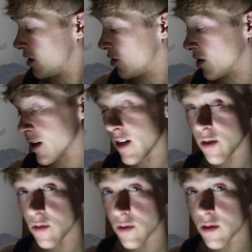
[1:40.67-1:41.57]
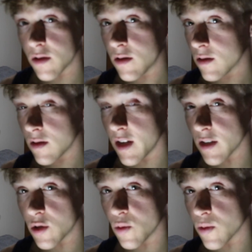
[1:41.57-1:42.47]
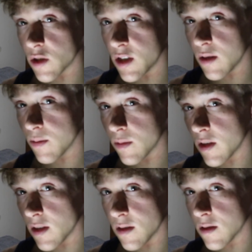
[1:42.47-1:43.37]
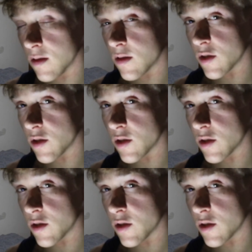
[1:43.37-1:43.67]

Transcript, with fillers: you get needles like super cheap and